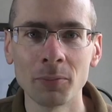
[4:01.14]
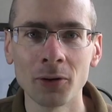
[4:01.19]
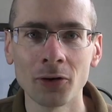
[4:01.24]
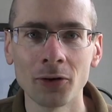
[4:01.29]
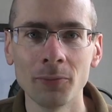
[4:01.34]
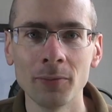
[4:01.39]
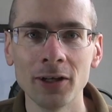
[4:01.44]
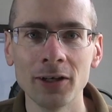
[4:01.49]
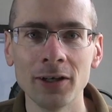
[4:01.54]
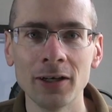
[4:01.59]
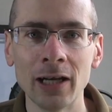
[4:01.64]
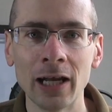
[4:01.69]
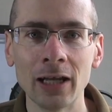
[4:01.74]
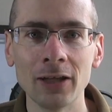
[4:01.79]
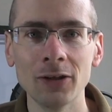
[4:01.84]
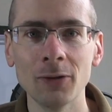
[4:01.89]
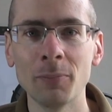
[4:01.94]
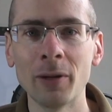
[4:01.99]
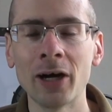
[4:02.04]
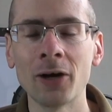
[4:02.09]
pyramid and
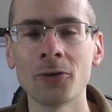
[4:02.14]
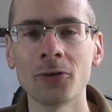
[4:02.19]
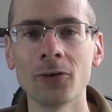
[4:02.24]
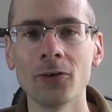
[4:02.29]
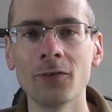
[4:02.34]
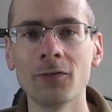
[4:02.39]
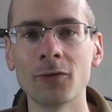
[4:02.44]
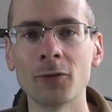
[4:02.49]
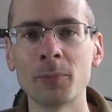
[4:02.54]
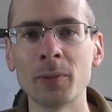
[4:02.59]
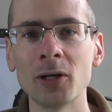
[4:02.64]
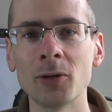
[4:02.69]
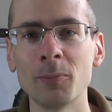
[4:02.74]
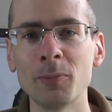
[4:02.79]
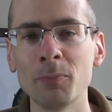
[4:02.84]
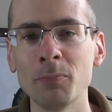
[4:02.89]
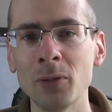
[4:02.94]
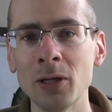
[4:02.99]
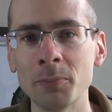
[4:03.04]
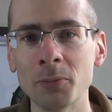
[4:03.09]
had the power over
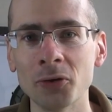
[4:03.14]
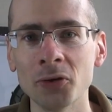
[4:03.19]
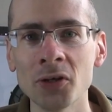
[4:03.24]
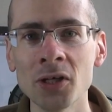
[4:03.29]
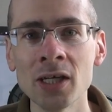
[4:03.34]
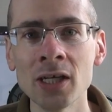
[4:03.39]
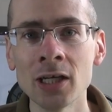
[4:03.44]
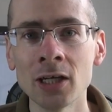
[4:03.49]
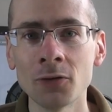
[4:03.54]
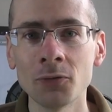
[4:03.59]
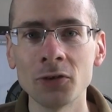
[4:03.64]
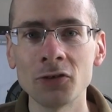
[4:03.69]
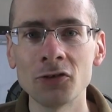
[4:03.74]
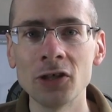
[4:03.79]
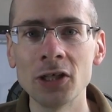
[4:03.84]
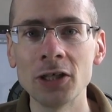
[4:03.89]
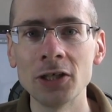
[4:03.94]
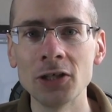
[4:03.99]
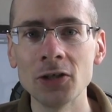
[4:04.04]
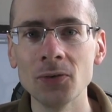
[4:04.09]
people, which
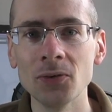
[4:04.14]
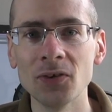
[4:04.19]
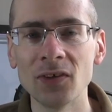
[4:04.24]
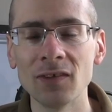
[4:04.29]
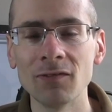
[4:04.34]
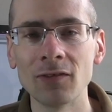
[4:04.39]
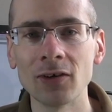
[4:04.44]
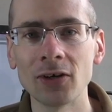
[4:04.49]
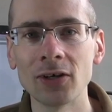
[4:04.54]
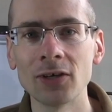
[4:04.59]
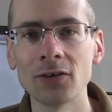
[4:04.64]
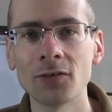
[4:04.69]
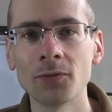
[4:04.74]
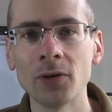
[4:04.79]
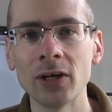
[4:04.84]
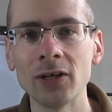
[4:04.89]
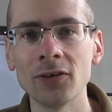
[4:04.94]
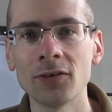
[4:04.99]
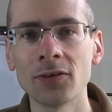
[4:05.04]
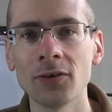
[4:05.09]
he could use in various
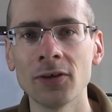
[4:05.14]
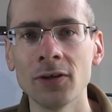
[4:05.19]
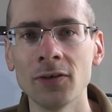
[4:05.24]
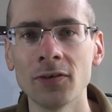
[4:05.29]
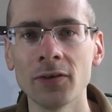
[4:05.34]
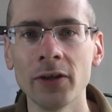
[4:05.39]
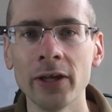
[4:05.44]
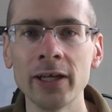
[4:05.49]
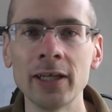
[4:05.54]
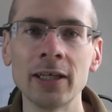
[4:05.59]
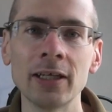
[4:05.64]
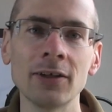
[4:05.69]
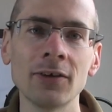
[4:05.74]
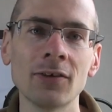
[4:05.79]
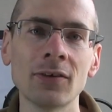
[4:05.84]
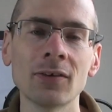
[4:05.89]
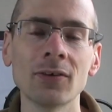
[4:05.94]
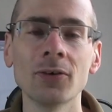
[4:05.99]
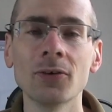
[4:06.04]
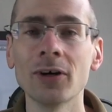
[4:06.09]
ways to his liking.
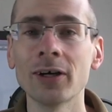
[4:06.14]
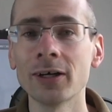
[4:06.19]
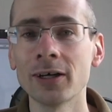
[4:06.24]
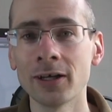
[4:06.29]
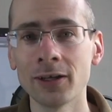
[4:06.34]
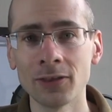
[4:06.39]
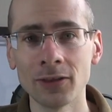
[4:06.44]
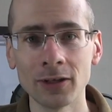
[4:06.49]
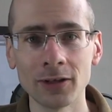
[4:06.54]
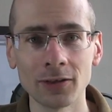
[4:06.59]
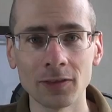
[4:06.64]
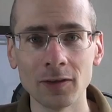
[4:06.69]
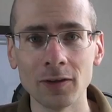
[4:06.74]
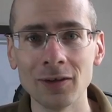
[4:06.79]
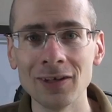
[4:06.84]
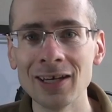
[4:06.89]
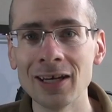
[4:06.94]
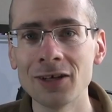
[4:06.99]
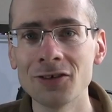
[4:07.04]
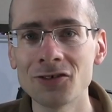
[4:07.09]
So I think the
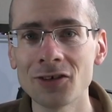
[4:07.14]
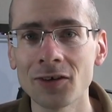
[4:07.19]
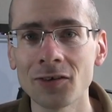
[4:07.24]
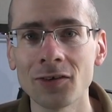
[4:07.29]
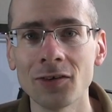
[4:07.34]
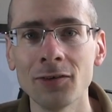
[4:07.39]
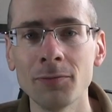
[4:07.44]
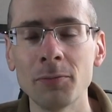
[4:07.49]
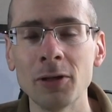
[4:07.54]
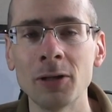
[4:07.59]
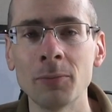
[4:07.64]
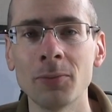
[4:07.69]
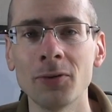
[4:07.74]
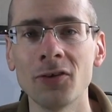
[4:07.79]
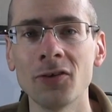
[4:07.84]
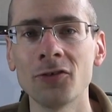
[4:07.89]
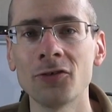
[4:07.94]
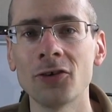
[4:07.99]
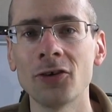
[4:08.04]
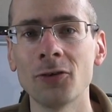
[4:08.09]
DHS is being
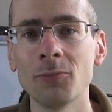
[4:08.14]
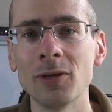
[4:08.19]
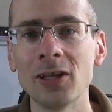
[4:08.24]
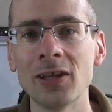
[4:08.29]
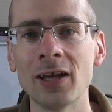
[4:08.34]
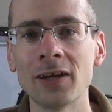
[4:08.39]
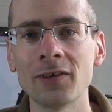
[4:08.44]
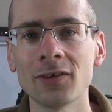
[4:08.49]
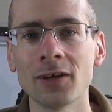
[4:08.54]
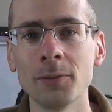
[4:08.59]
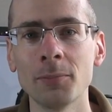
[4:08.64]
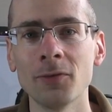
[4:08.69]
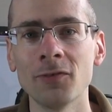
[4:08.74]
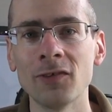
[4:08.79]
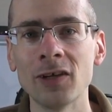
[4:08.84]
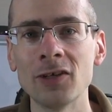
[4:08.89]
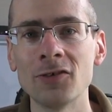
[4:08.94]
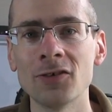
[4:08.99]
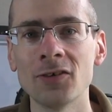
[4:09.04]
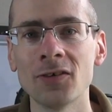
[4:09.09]
positioned to be that type
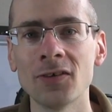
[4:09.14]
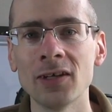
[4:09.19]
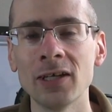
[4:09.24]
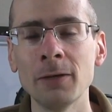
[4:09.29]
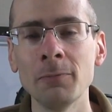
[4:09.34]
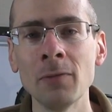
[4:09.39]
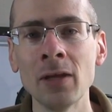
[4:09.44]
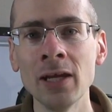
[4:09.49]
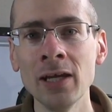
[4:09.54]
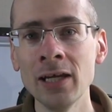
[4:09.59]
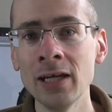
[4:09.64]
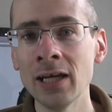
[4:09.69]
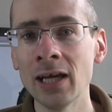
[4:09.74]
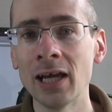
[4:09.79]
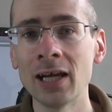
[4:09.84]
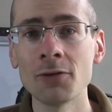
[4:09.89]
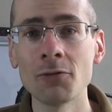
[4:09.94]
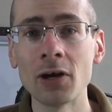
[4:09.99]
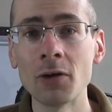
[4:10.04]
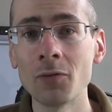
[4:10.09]
of agency.
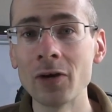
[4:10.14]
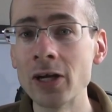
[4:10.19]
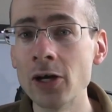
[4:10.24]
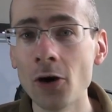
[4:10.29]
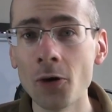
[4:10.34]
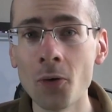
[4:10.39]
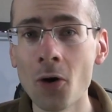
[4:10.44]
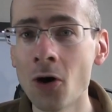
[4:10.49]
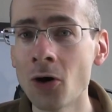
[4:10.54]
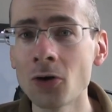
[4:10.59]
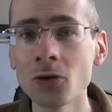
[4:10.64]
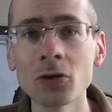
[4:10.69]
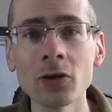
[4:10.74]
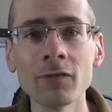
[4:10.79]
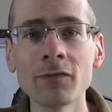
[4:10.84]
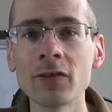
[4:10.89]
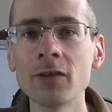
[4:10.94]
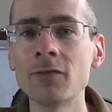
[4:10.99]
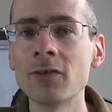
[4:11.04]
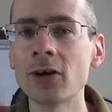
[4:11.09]
Anyway, we know all
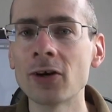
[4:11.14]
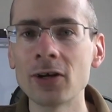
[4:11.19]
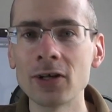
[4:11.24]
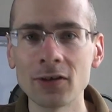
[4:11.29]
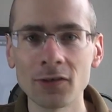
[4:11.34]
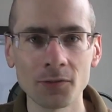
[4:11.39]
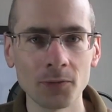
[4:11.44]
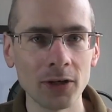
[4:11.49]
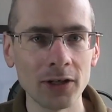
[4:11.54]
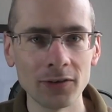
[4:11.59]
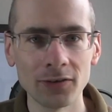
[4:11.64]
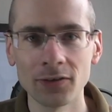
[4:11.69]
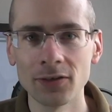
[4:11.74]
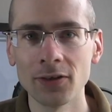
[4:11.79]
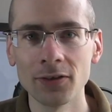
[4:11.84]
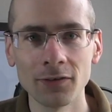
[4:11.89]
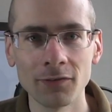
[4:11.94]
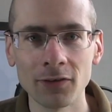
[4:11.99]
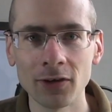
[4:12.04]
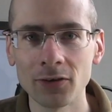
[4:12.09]
of the various ways
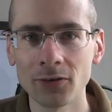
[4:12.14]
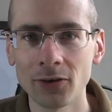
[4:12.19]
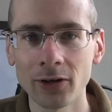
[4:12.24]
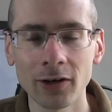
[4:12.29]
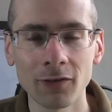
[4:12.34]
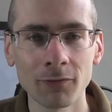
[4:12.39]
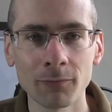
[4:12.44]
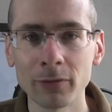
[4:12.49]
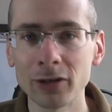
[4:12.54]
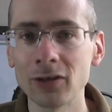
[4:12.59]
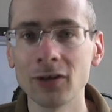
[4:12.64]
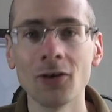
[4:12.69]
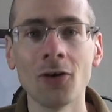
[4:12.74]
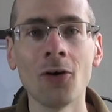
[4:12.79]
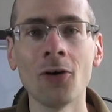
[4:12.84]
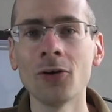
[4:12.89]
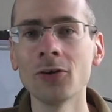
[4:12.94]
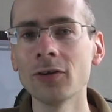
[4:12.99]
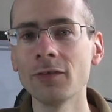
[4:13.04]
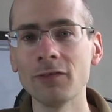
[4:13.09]
that the federal government in
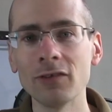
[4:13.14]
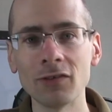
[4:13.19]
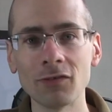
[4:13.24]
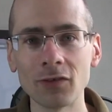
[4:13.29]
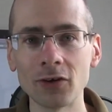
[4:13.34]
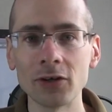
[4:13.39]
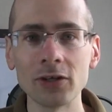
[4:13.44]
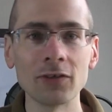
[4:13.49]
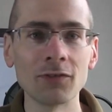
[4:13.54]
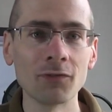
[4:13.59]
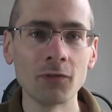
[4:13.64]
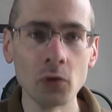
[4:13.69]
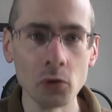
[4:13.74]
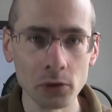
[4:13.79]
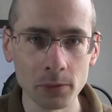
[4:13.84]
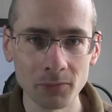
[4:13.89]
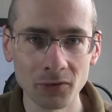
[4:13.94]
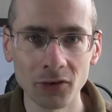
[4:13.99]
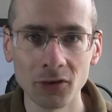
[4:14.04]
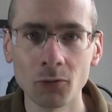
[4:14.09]
all of its various
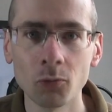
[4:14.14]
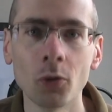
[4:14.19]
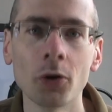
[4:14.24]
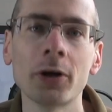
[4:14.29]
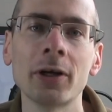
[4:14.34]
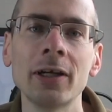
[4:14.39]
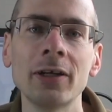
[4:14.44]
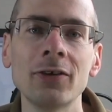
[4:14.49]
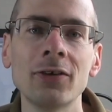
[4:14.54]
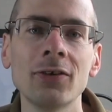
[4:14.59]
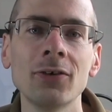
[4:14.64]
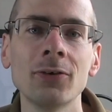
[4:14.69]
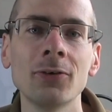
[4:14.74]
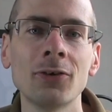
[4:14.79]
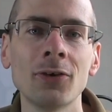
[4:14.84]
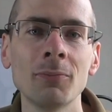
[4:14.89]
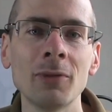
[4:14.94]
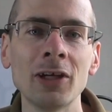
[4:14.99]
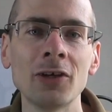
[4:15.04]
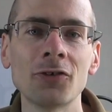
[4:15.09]
forms is working
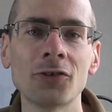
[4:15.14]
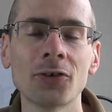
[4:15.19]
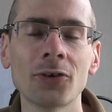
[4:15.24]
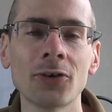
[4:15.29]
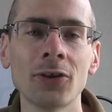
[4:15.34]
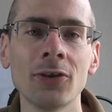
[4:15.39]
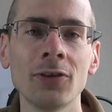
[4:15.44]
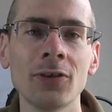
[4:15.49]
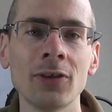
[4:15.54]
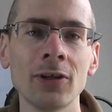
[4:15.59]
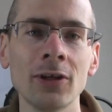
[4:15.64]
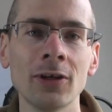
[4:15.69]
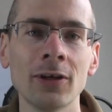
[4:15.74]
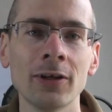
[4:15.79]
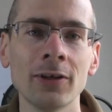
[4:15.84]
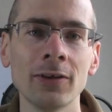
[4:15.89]
to make sure that the